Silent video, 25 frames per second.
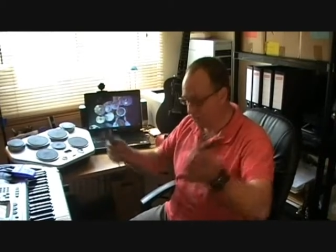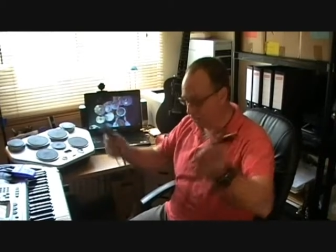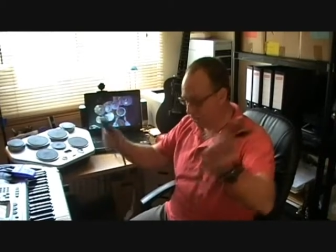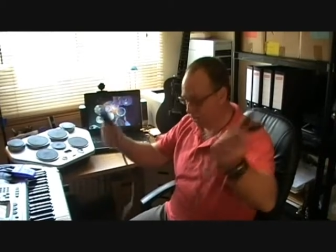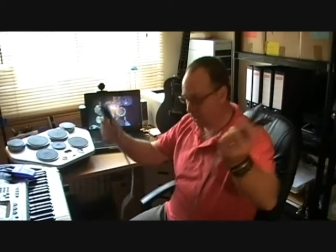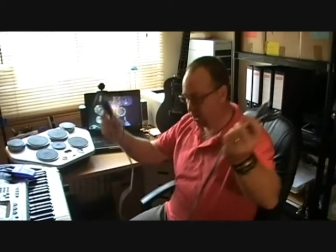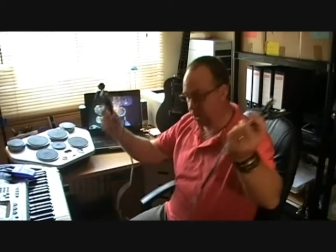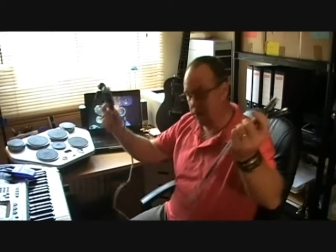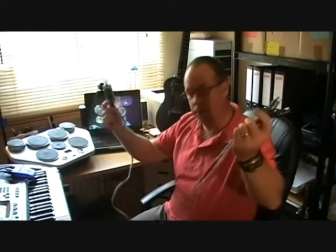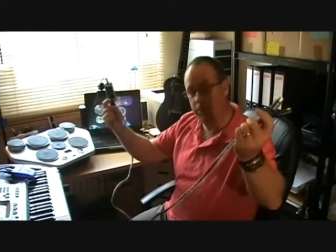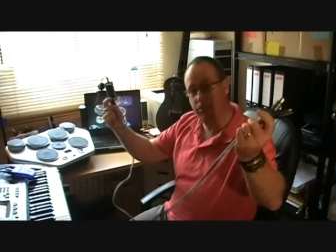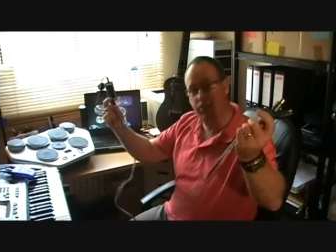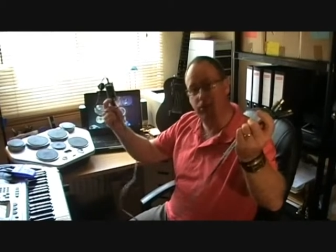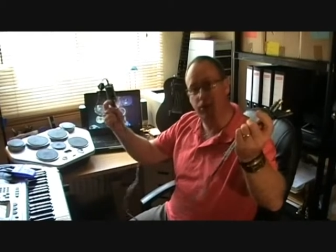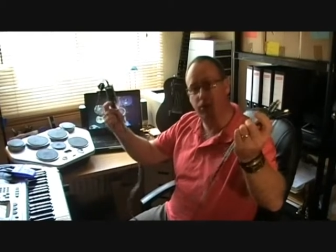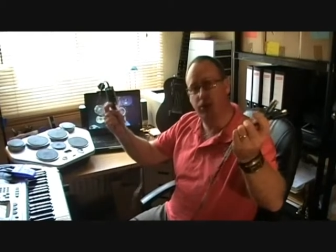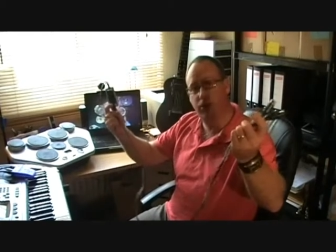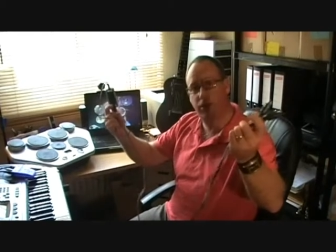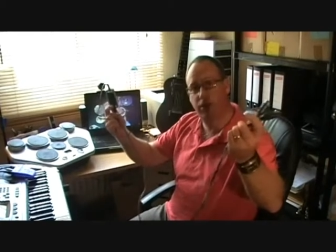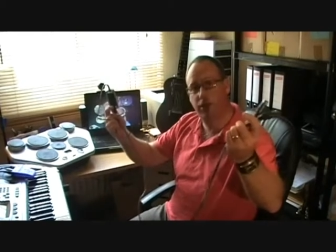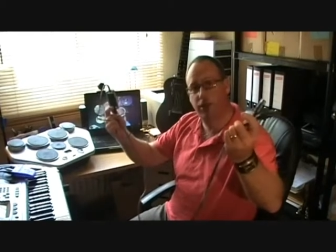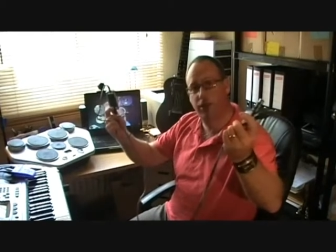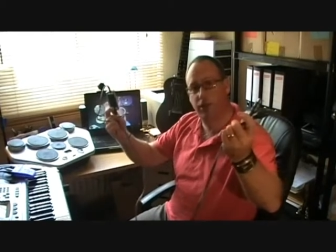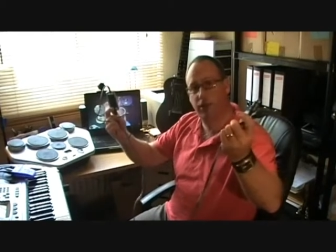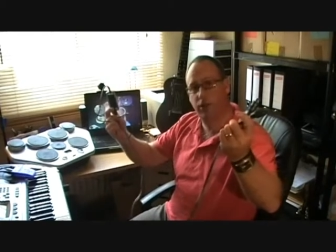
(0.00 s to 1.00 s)
and it comes
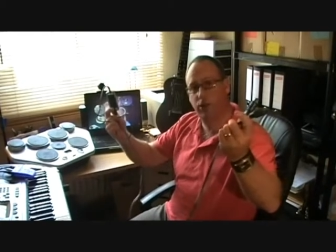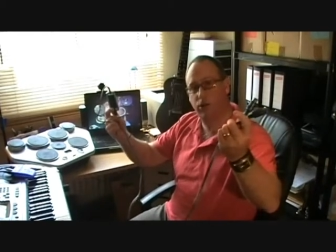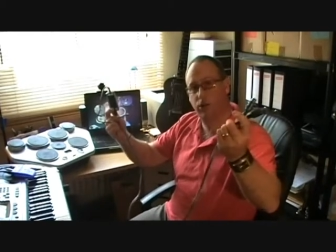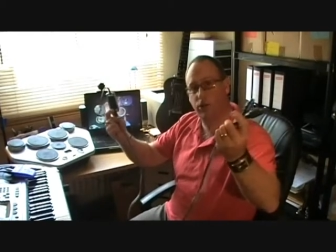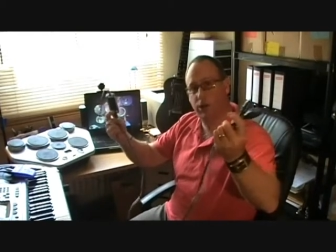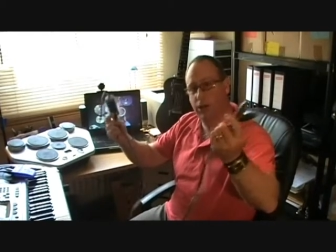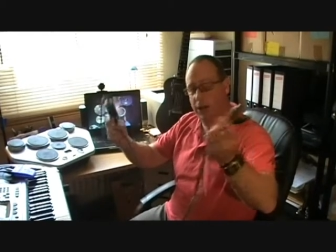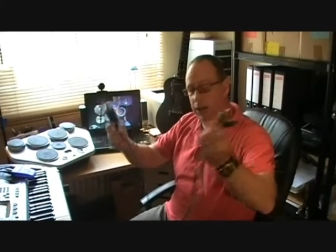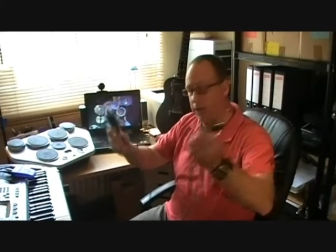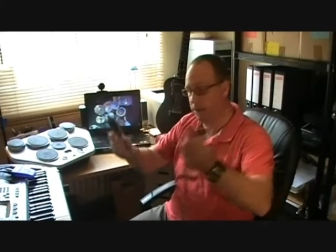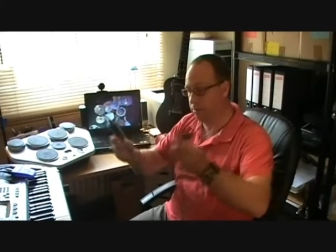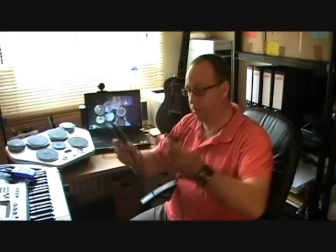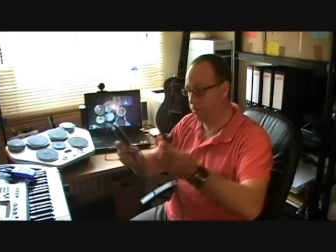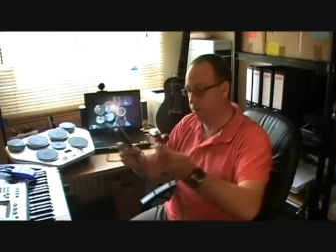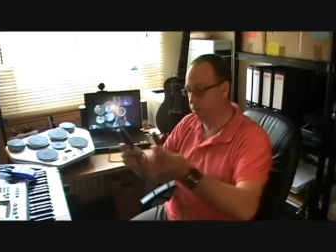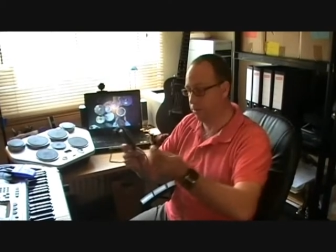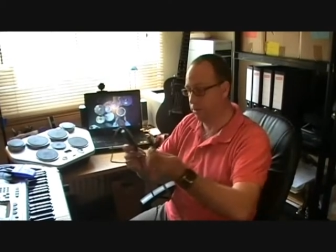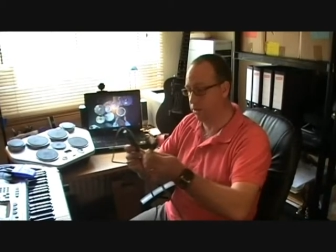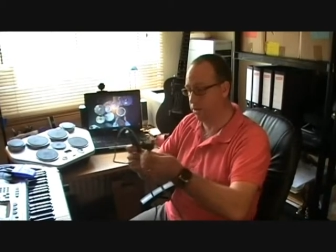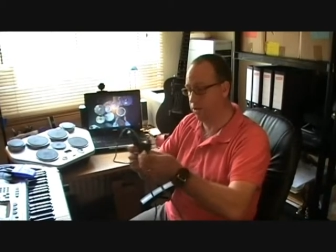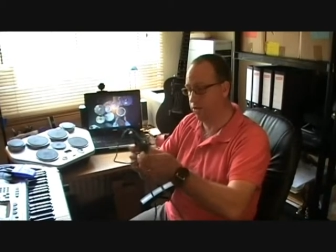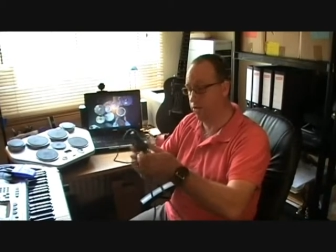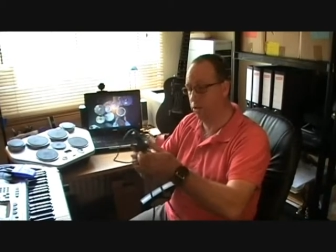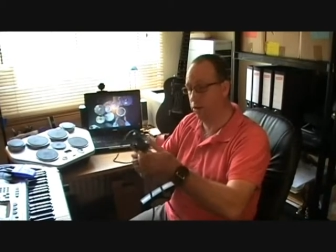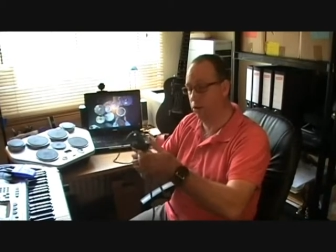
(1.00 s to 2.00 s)
as a single cable.
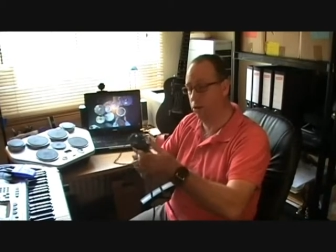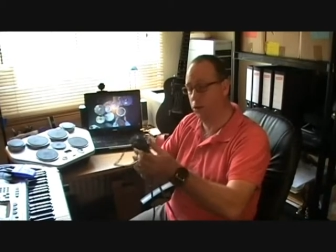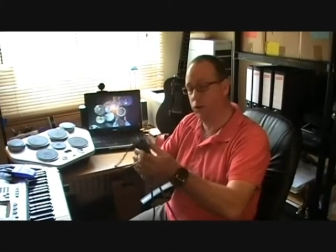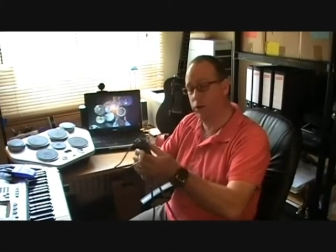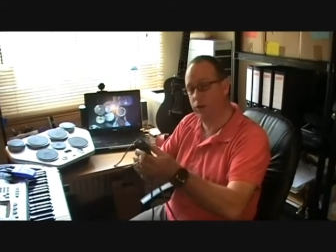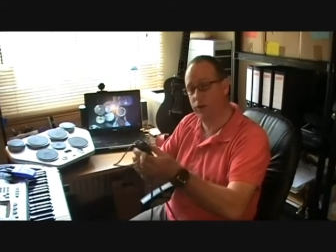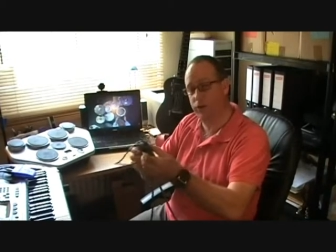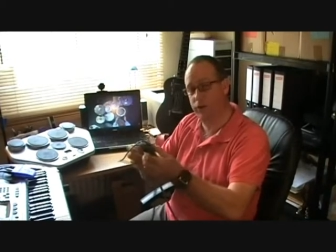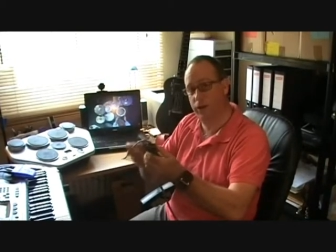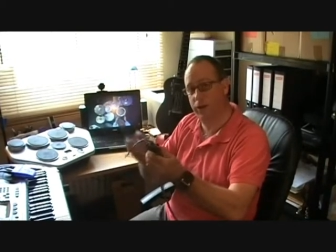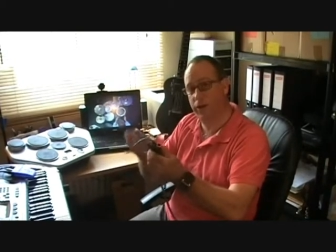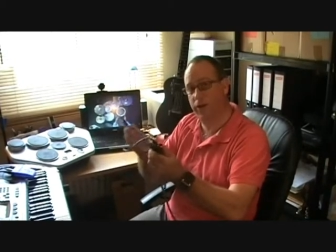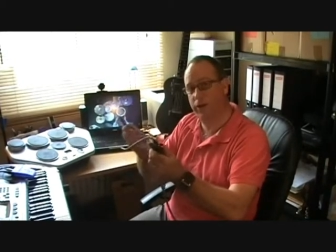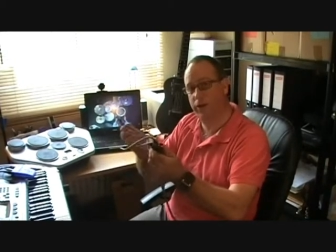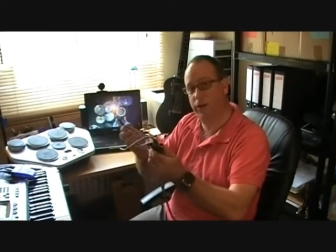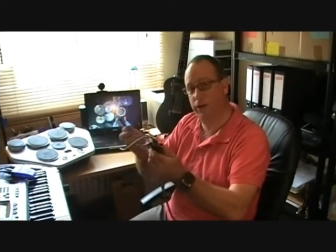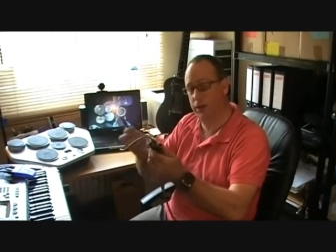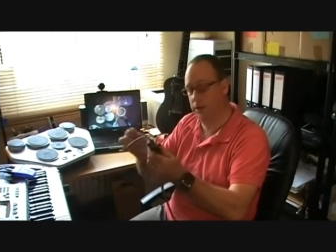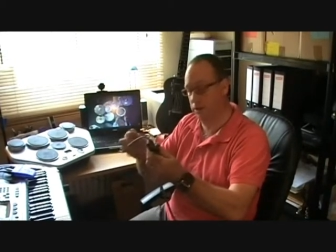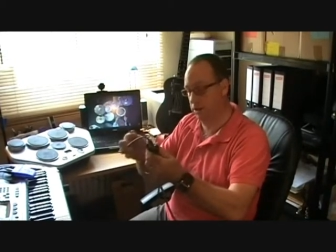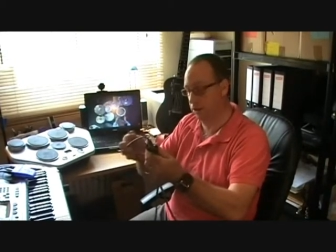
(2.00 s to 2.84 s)
And there are a lot of like